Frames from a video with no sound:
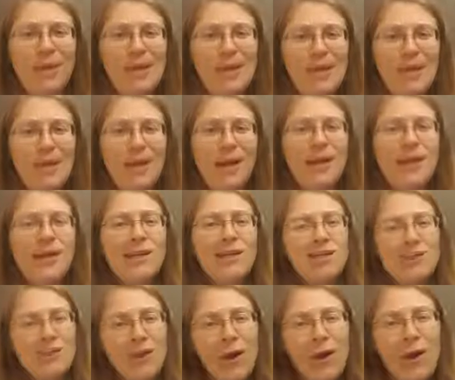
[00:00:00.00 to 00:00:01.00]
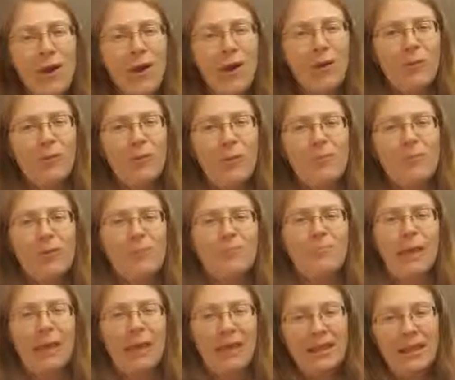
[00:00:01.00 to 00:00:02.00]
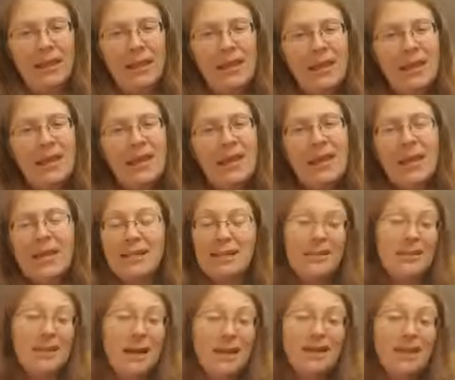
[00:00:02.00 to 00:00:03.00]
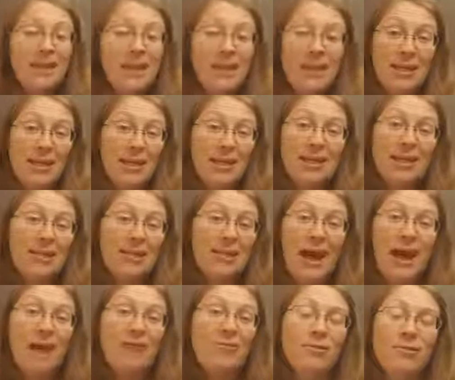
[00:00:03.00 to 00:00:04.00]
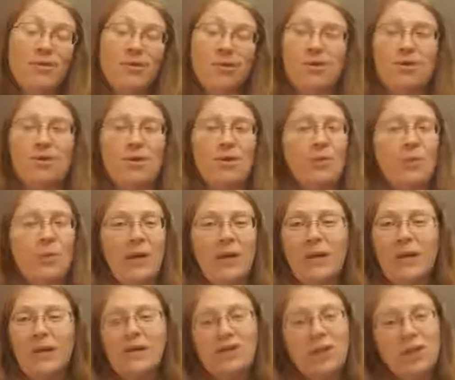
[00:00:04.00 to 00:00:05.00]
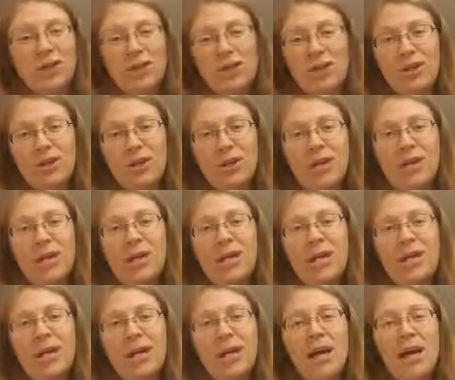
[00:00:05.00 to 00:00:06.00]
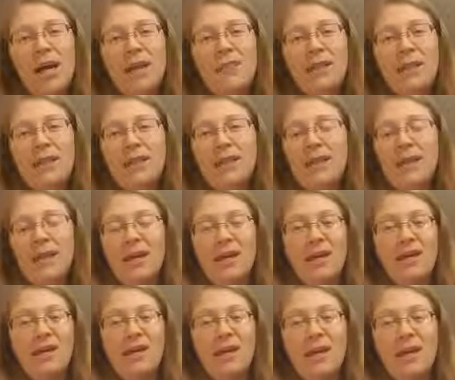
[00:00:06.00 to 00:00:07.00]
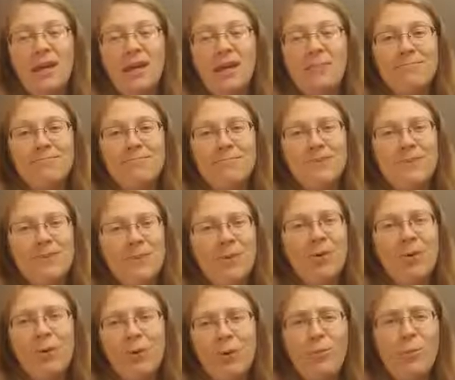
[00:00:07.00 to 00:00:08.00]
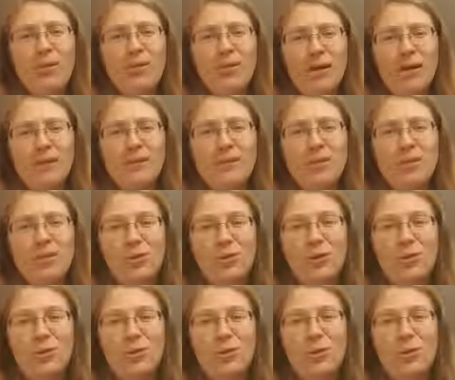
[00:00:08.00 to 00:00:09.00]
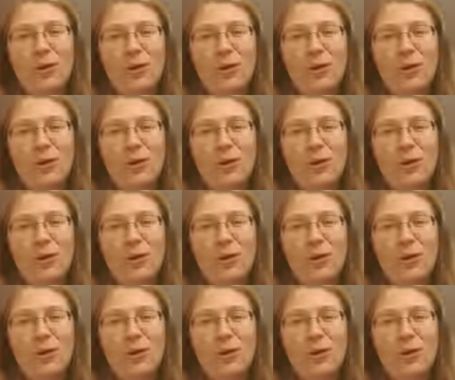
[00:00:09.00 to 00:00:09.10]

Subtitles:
He saw a woman bathing and decided that he needed to have her, and so went and took her, and then did horrible things to